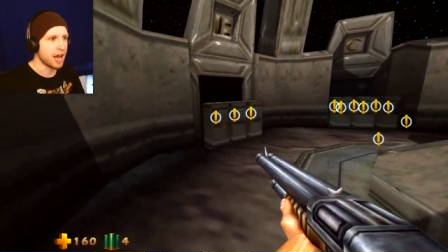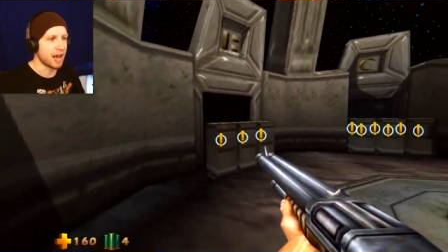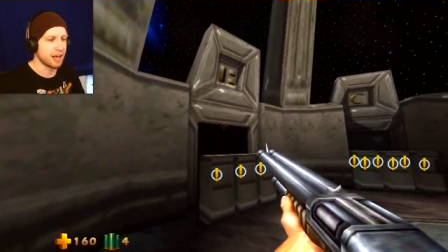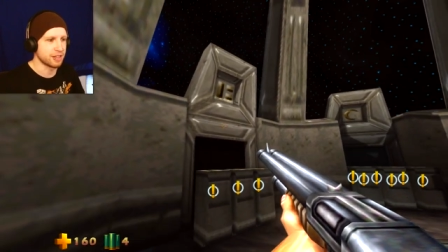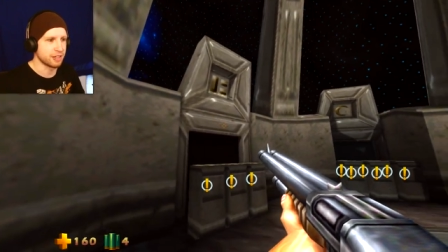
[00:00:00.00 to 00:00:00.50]

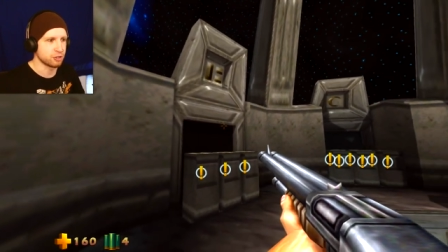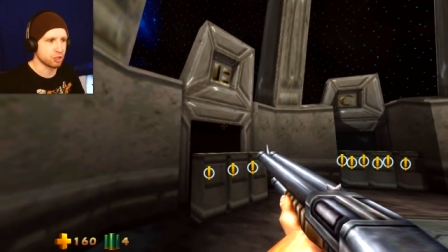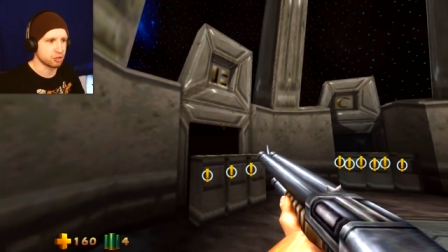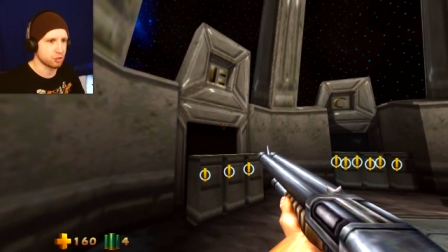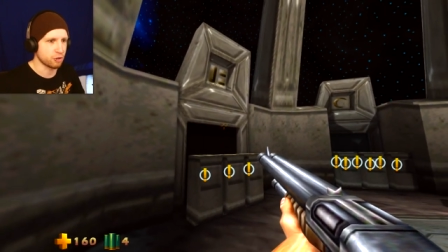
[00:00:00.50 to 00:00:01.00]
Uh, then
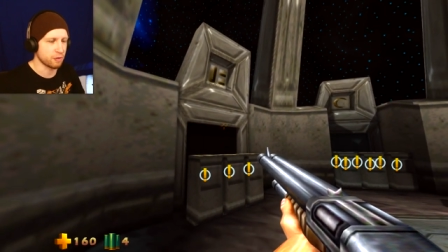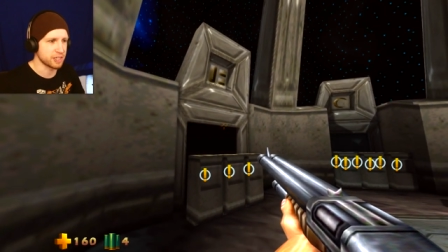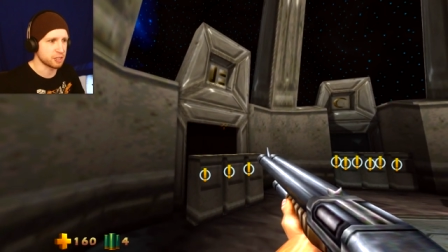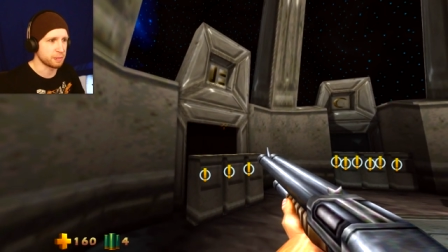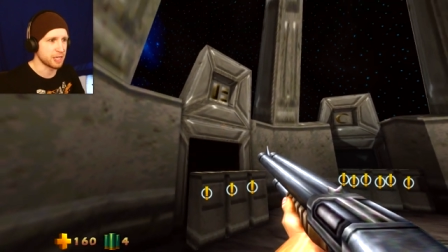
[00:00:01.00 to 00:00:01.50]
there's also
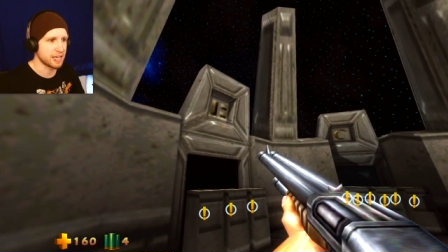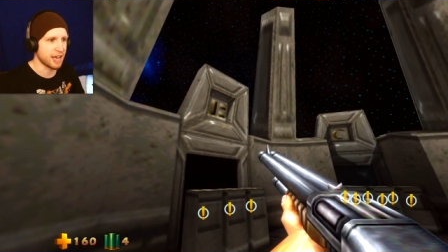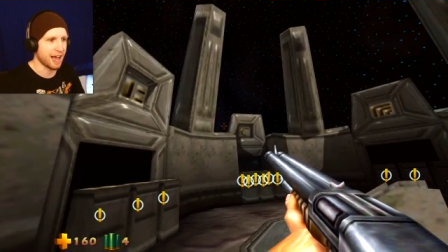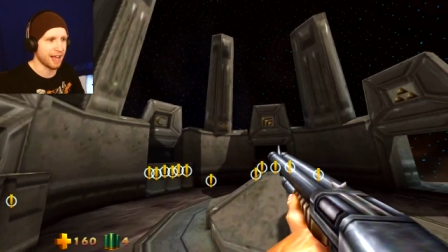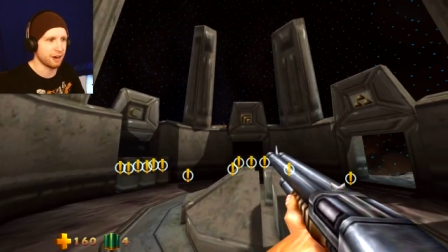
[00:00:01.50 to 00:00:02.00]
going to
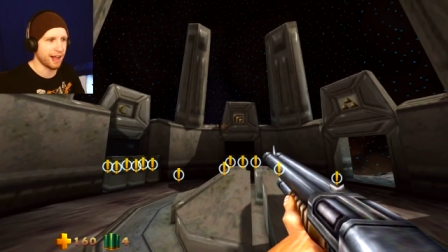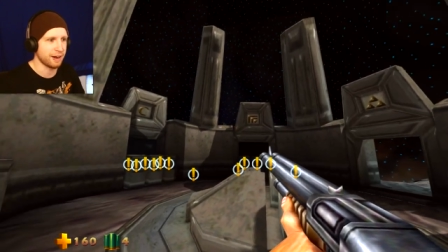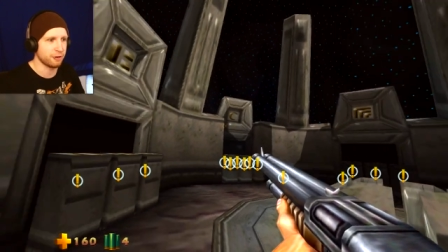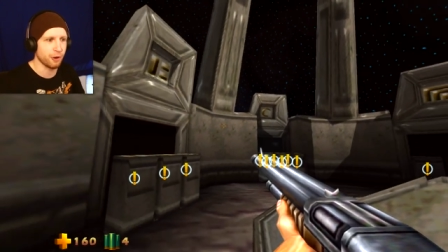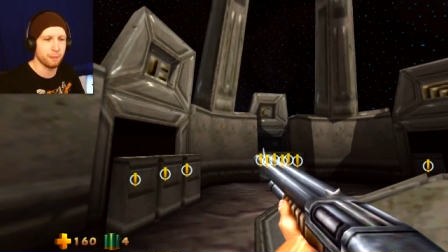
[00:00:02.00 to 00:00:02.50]
be, I,
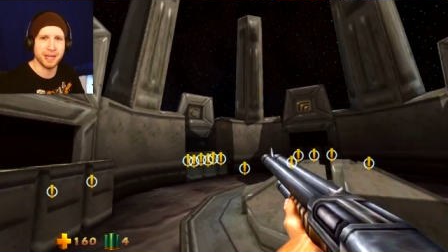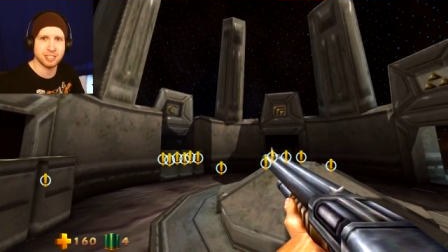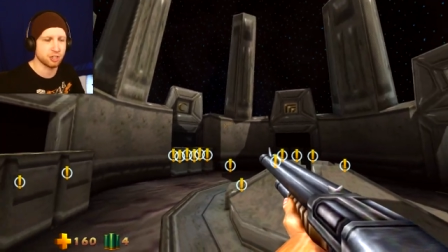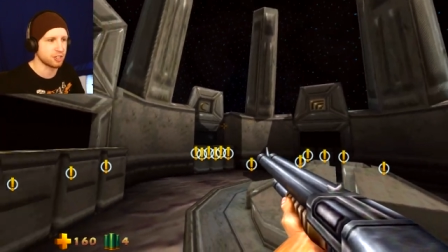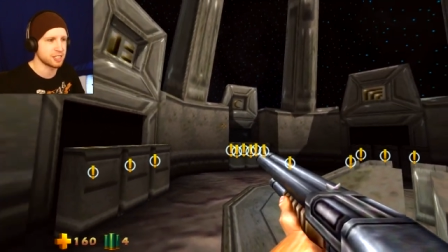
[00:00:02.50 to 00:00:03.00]
I don't know
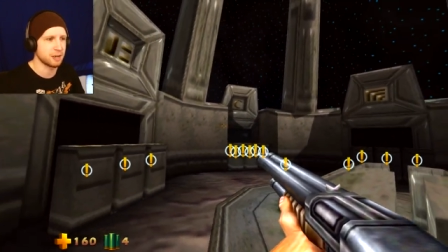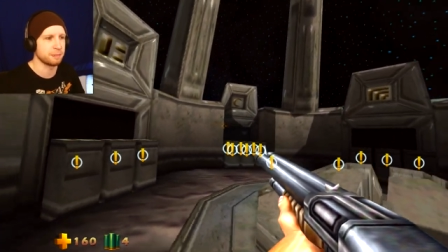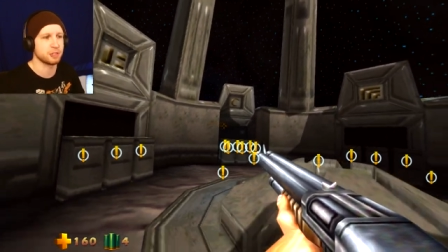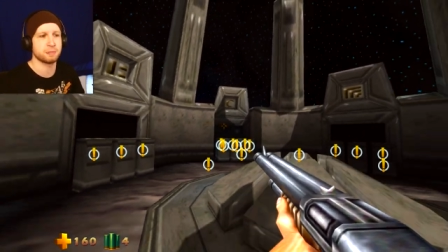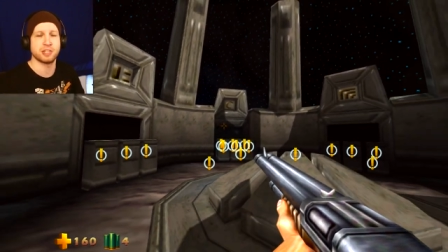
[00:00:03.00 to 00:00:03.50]
based on the
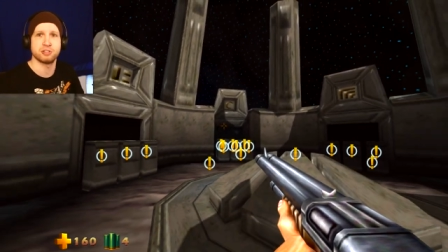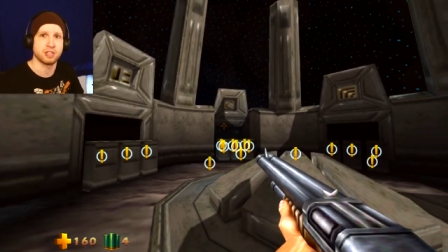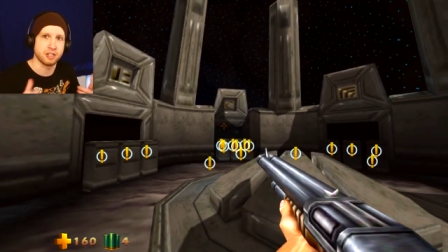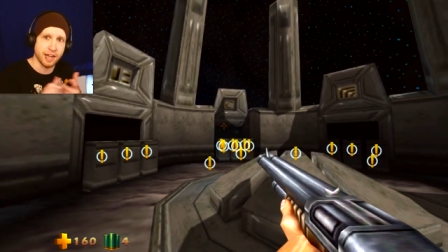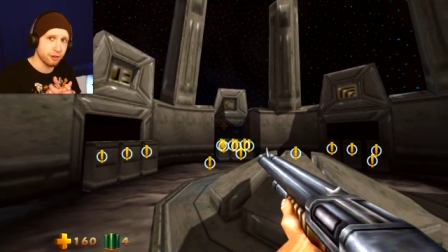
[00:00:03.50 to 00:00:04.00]
symbols, but there's
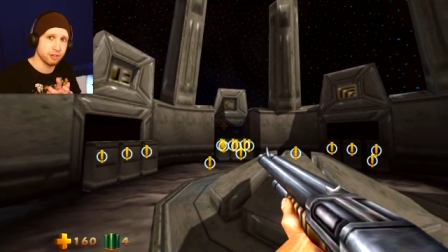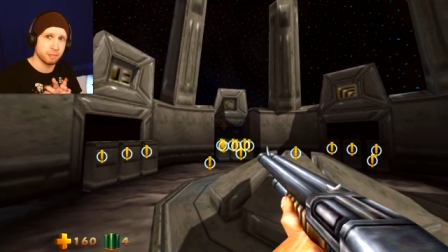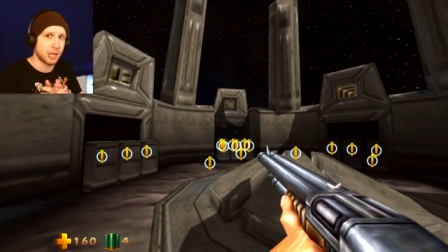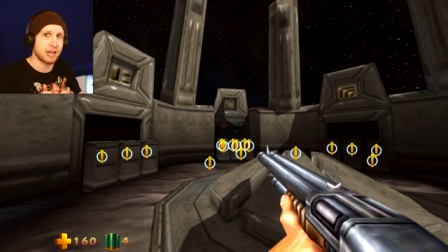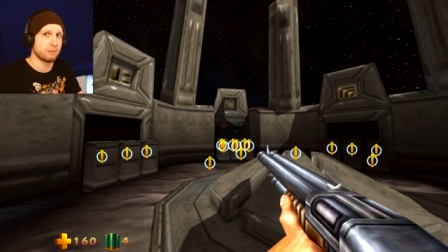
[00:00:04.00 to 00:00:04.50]
the Lair of
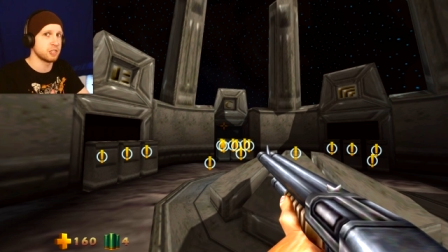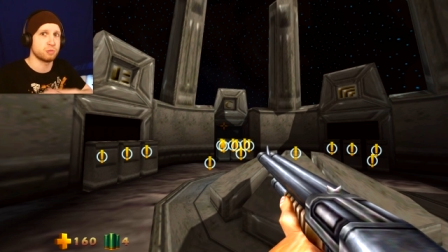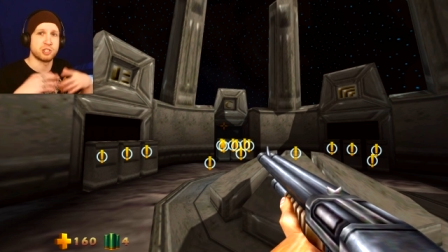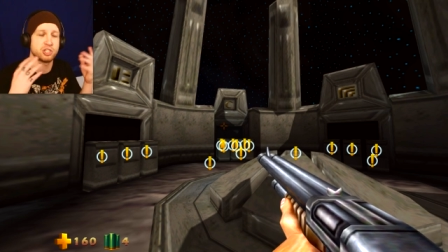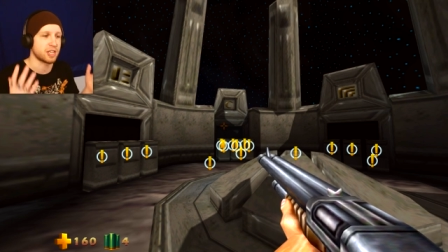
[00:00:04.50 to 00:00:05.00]
the Blind
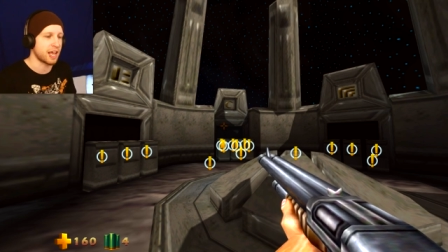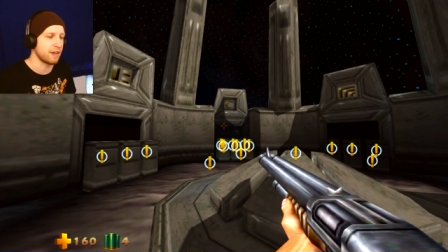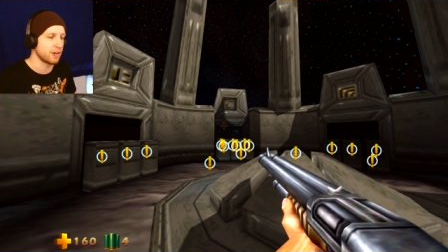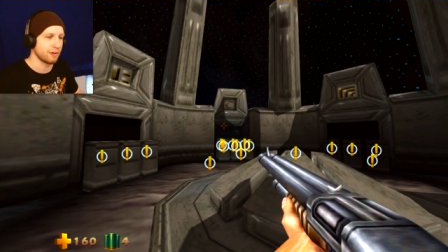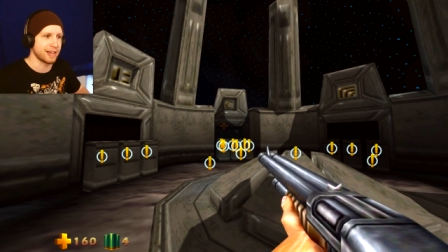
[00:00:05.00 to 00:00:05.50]
Ones, which is a
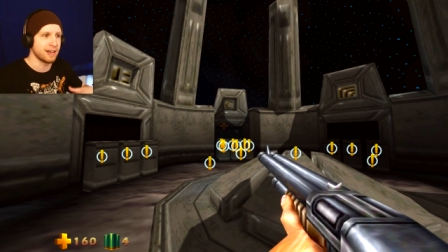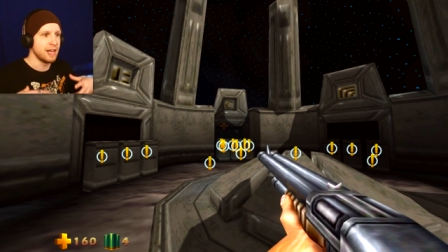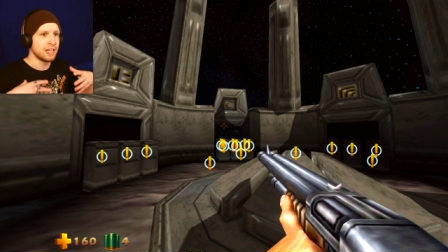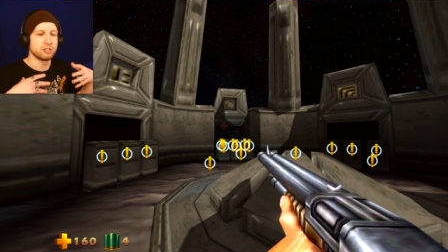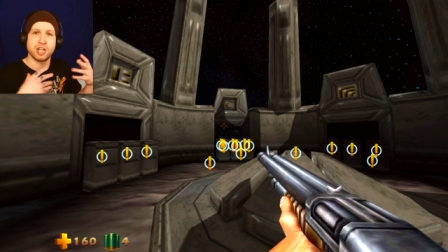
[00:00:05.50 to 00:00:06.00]
cave area,
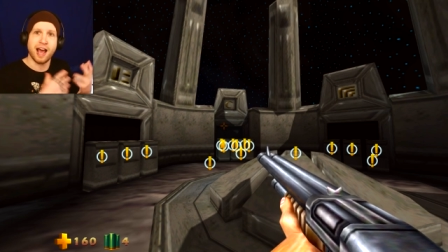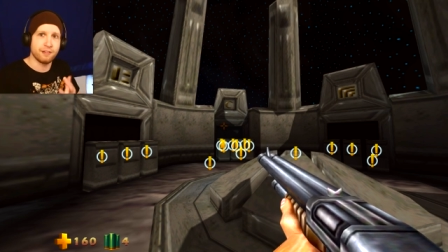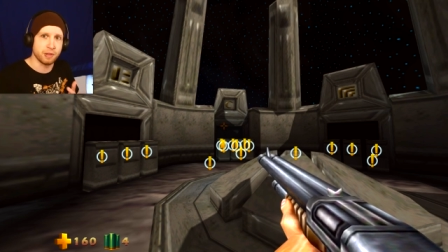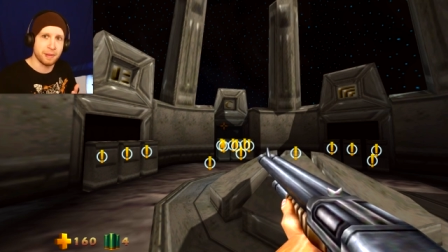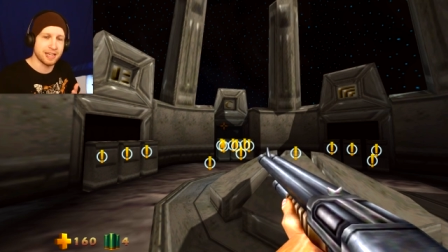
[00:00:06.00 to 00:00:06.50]
there's the
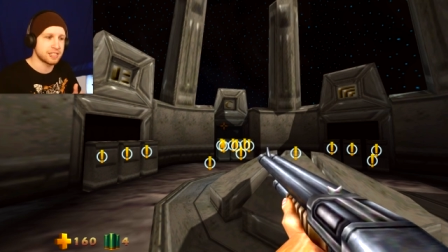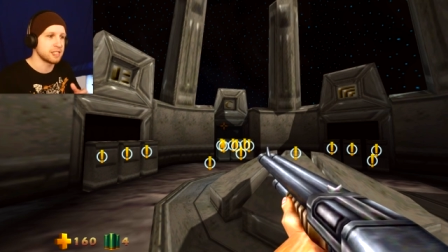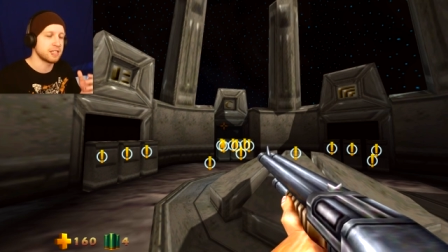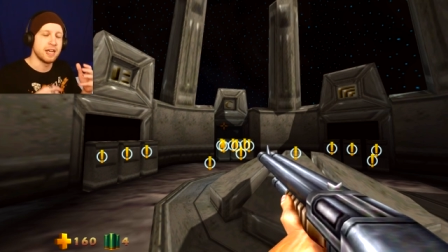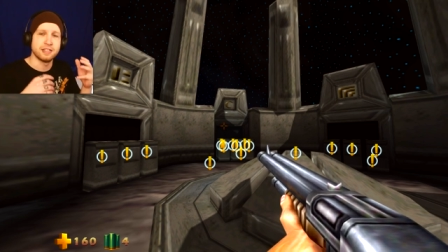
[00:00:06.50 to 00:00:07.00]
Hive of the
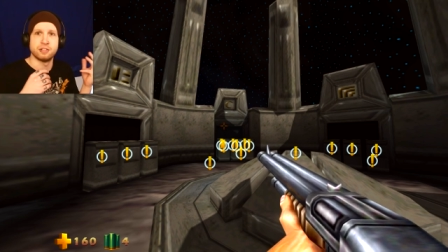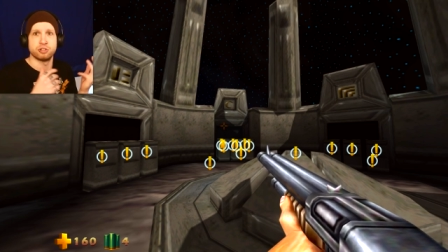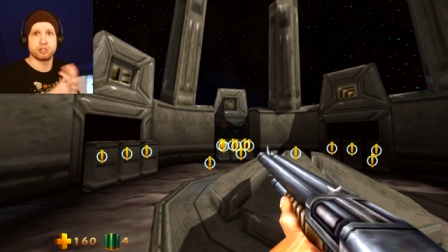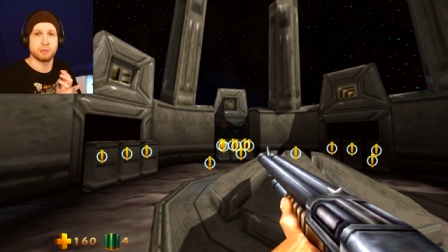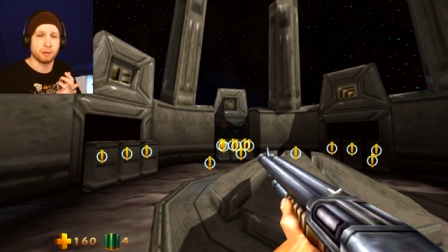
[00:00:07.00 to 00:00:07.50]
Mantids, and then
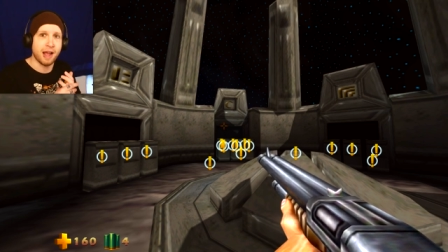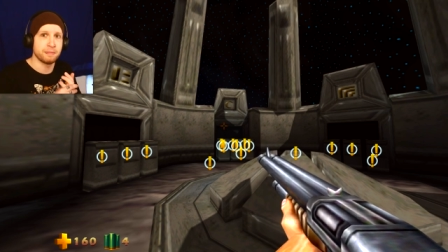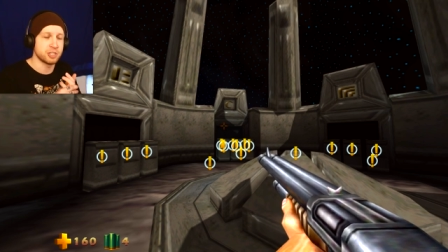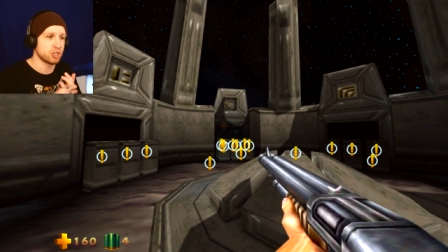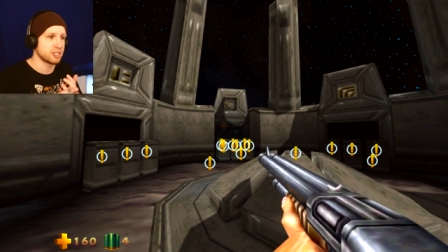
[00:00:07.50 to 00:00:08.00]
there's the
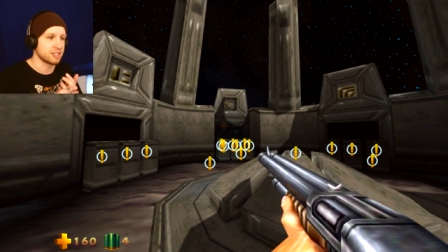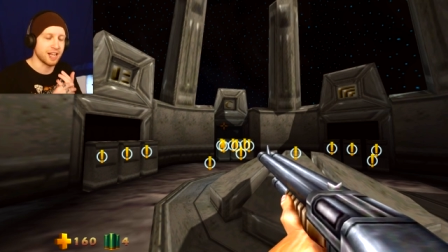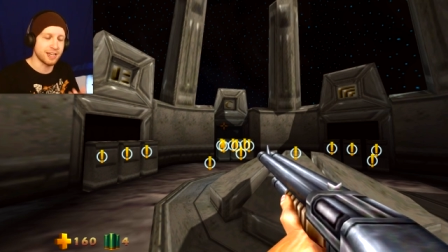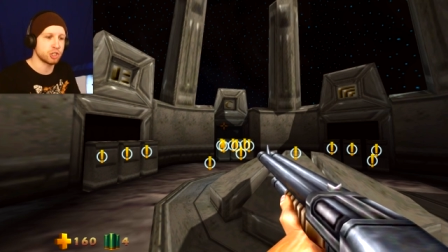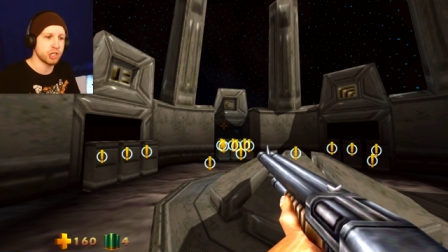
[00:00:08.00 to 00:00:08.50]
Primagen's
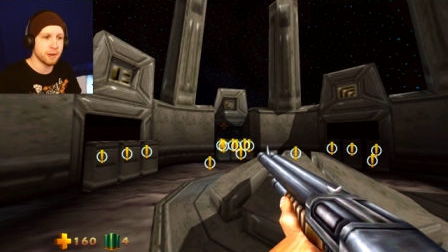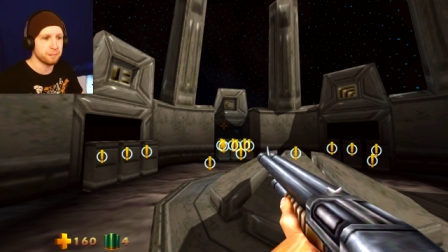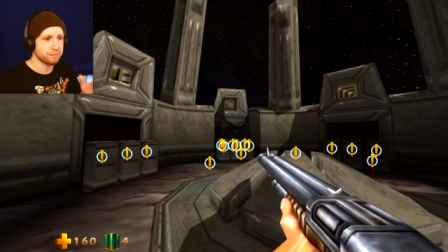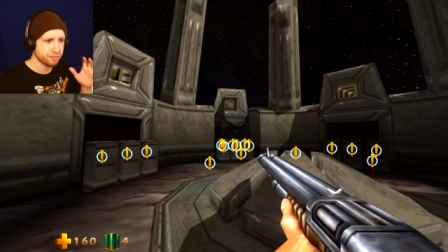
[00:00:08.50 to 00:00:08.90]
light ship.